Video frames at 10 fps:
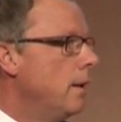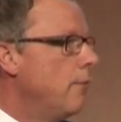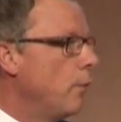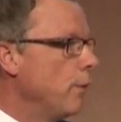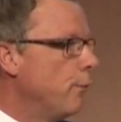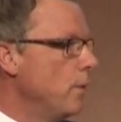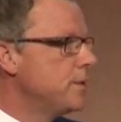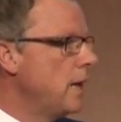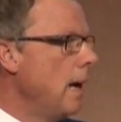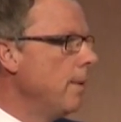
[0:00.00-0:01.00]
For the first
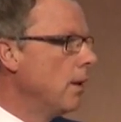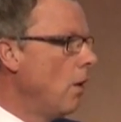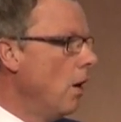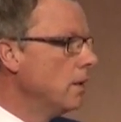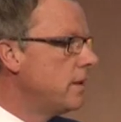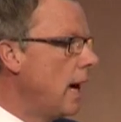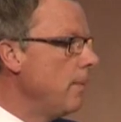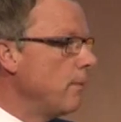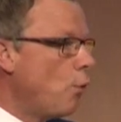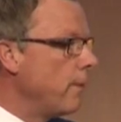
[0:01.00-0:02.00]
time in a long time,
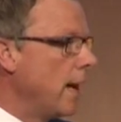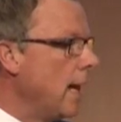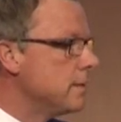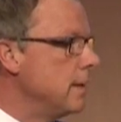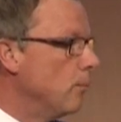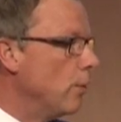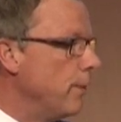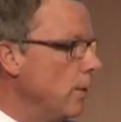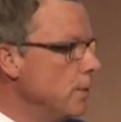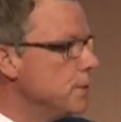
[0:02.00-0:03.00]
over the last number of
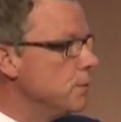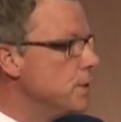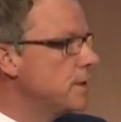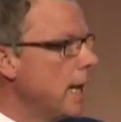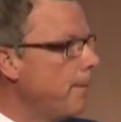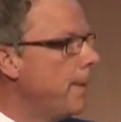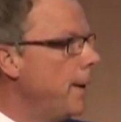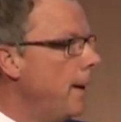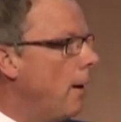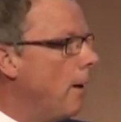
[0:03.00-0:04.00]
years, through STEP,
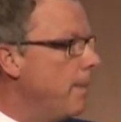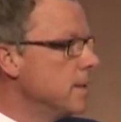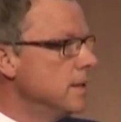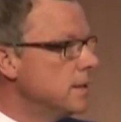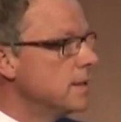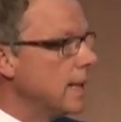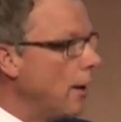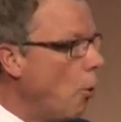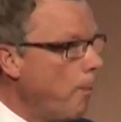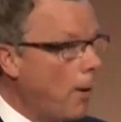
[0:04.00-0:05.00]
our businesses, and I
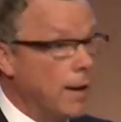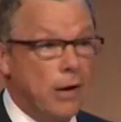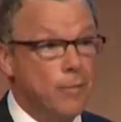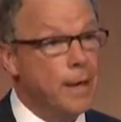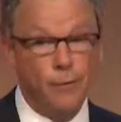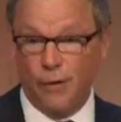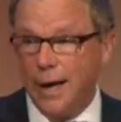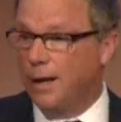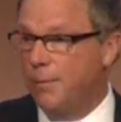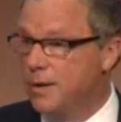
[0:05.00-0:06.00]
hope our government, and
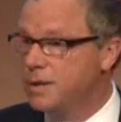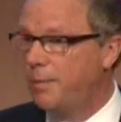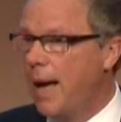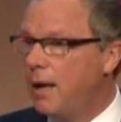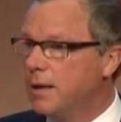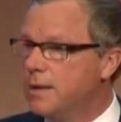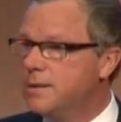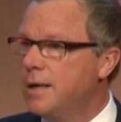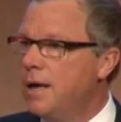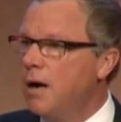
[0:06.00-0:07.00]
frankly municipalities,
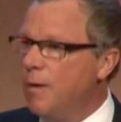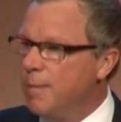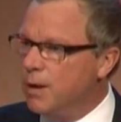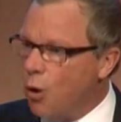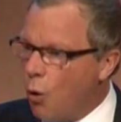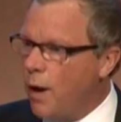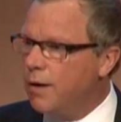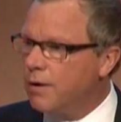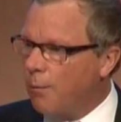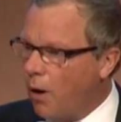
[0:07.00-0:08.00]
we've been going
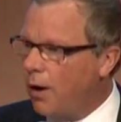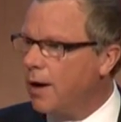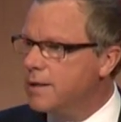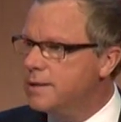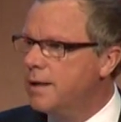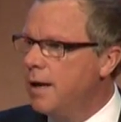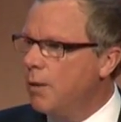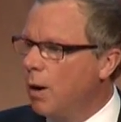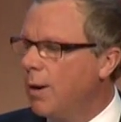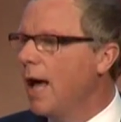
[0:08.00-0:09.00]
to markets
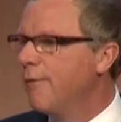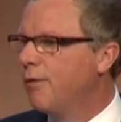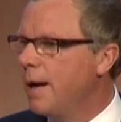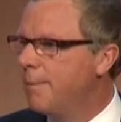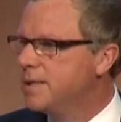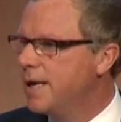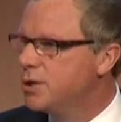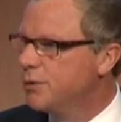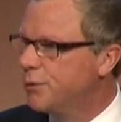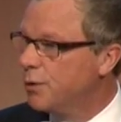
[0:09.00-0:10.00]
where we have great
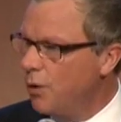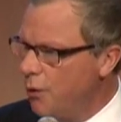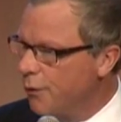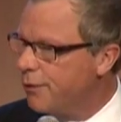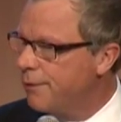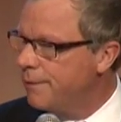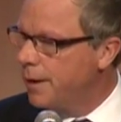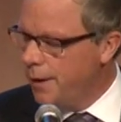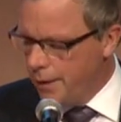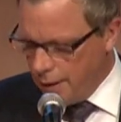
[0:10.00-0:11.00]
potential for growth,
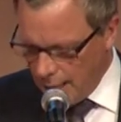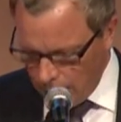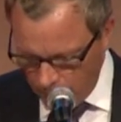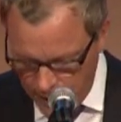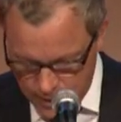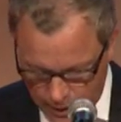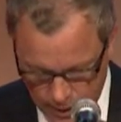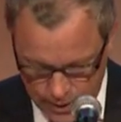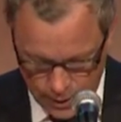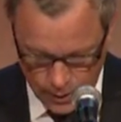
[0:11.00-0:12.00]
and we need to
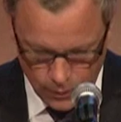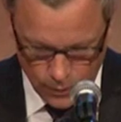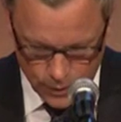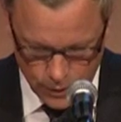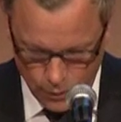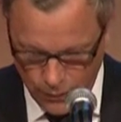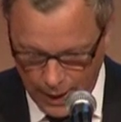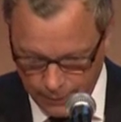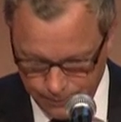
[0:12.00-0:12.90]
continue to do that,